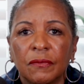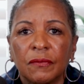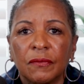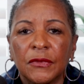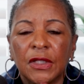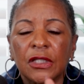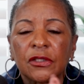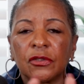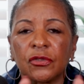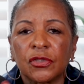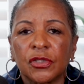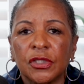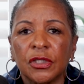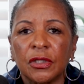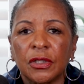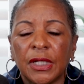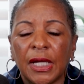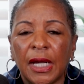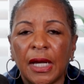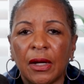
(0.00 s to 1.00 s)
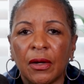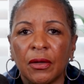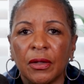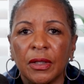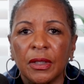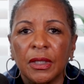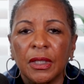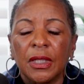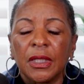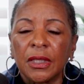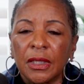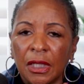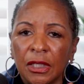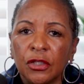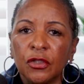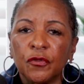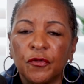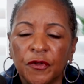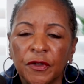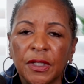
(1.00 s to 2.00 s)
that you still carry. Can
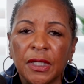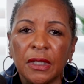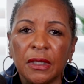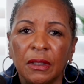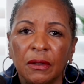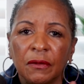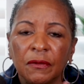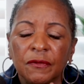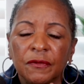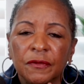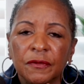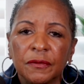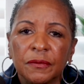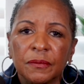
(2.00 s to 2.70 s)
you forgive